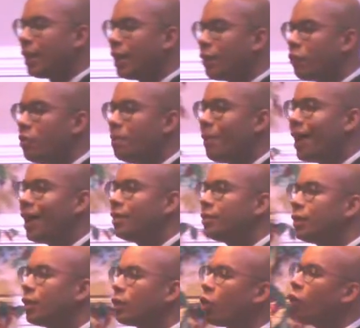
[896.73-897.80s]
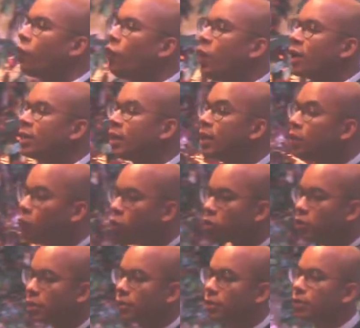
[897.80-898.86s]
Reminder of what he
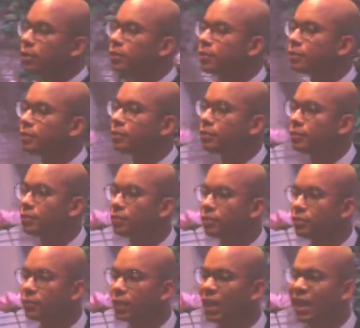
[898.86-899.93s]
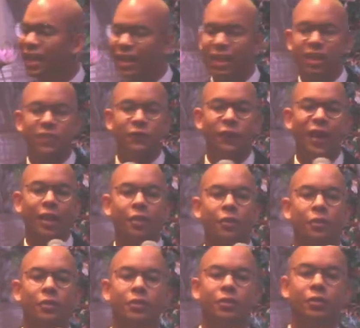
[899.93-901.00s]
wasn't. His
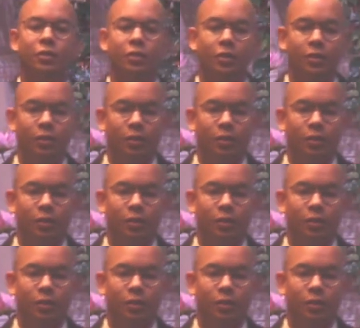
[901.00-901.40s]
failures.